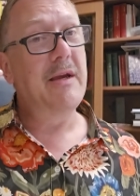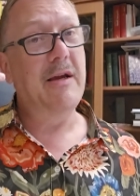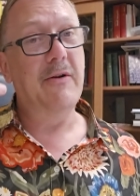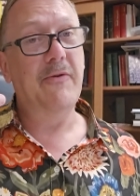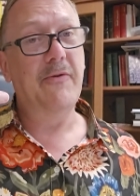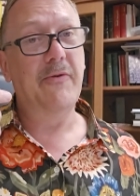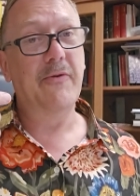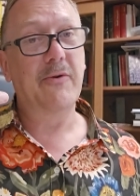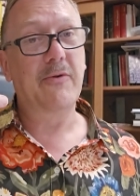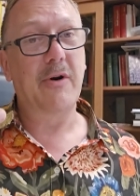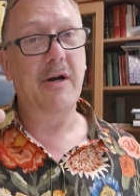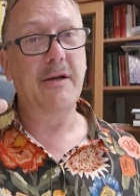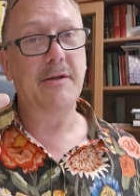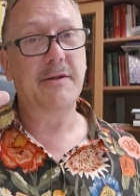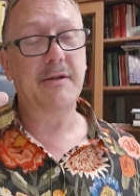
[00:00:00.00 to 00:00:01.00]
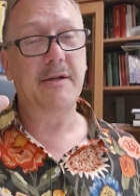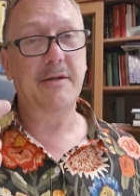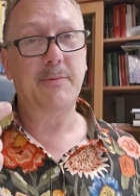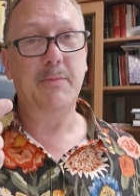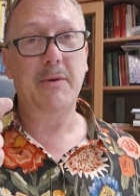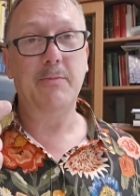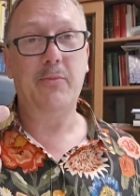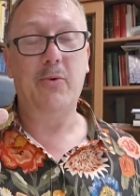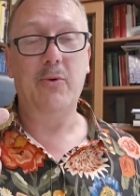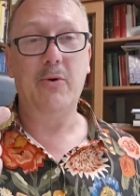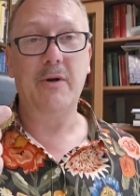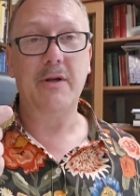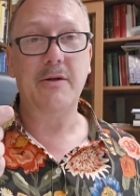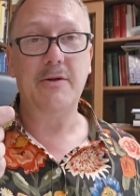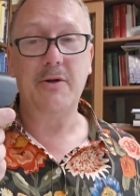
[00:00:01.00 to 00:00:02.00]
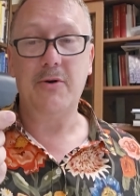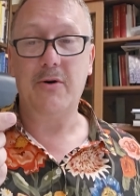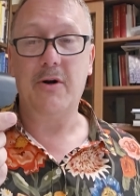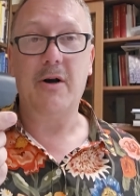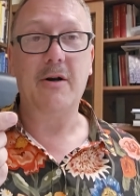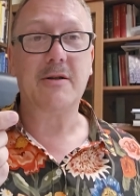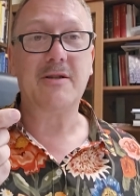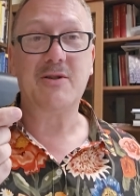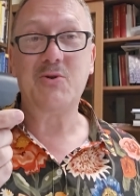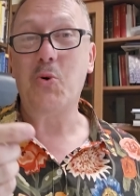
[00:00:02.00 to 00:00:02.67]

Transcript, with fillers: if Christ has been poured into your hearts,